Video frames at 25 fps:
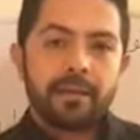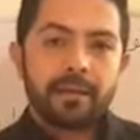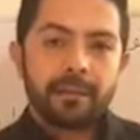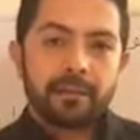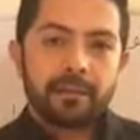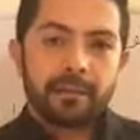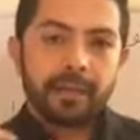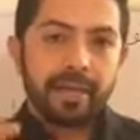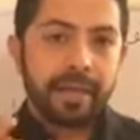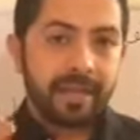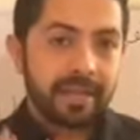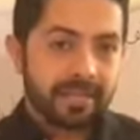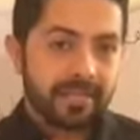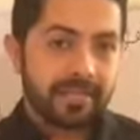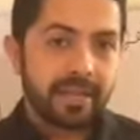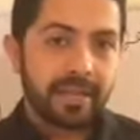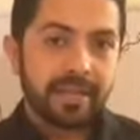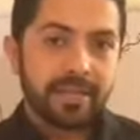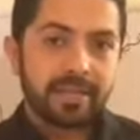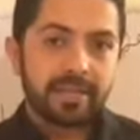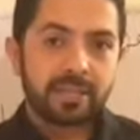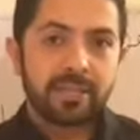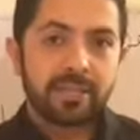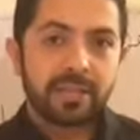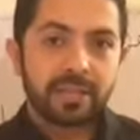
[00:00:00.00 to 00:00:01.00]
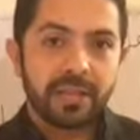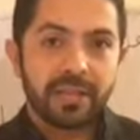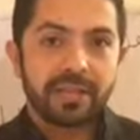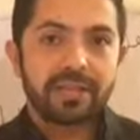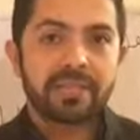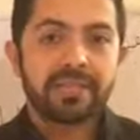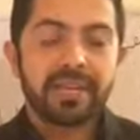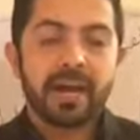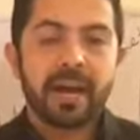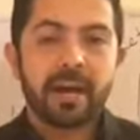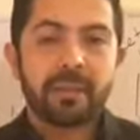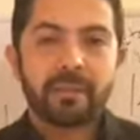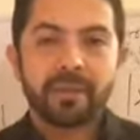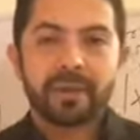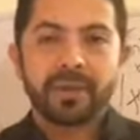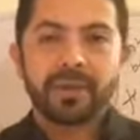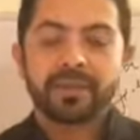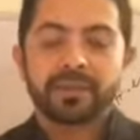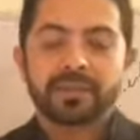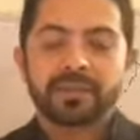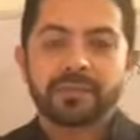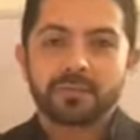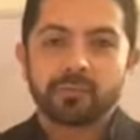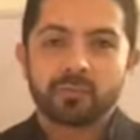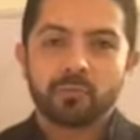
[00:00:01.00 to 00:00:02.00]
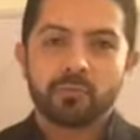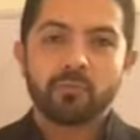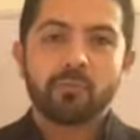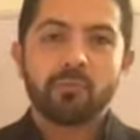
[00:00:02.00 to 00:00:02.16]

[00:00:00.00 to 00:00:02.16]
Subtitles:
Like I said, today's topic is